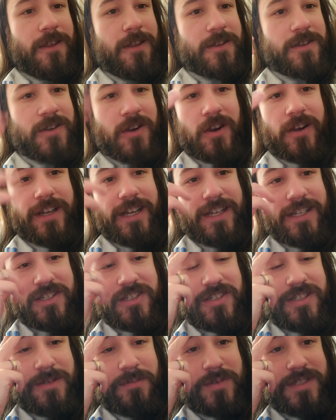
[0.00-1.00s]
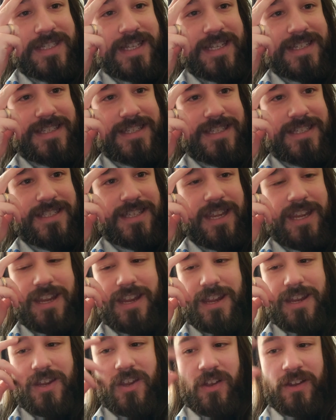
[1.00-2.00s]
target, she possesses
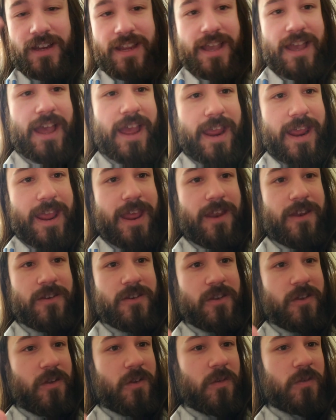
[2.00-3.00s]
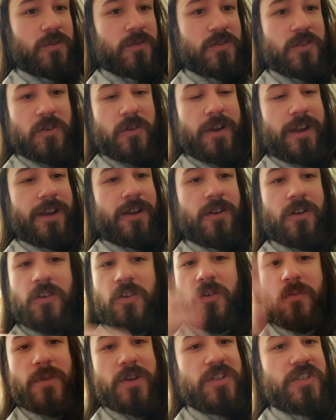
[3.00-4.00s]
a young guy, and during
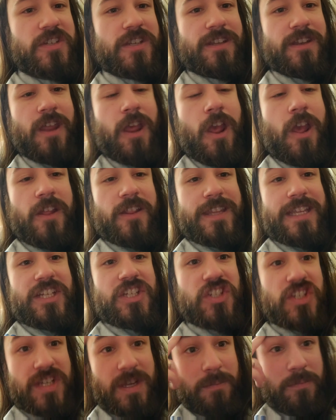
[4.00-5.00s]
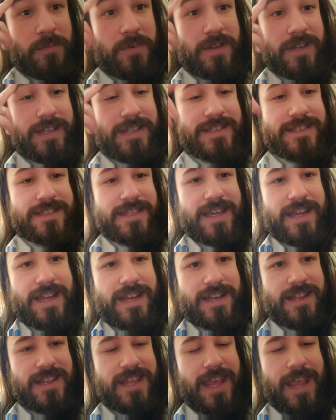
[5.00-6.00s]
her mission, the chip
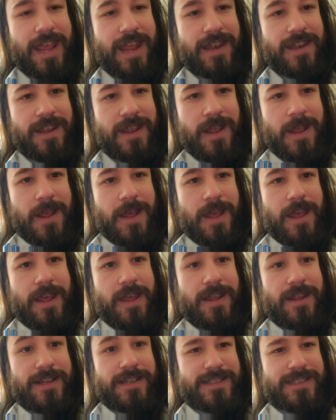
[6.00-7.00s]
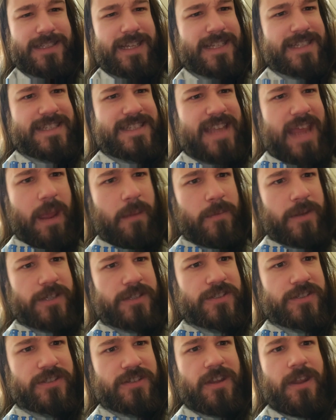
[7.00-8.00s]
inside the head gets
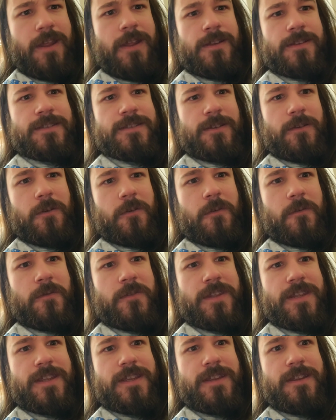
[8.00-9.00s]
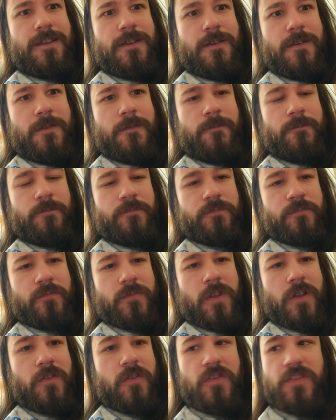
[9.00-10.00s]
damaged. So the
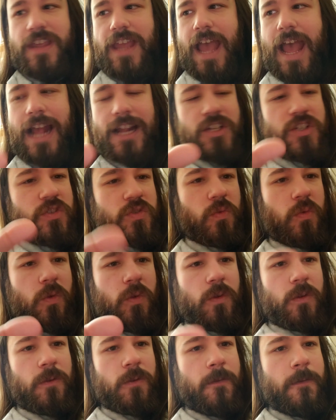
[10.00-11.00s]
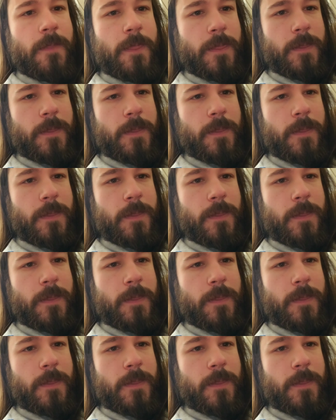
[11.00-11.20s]
actual